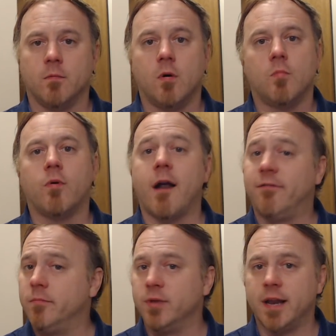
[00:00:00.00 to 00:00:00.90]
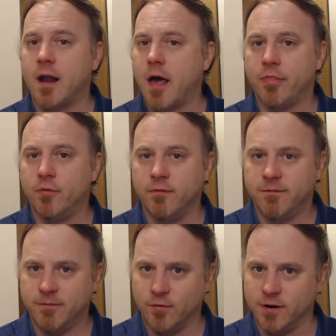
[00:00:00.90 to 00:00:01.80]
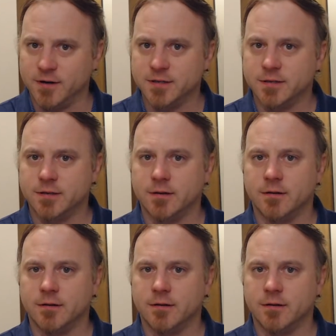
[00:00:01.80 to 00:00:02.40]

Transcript: Preferably not through force.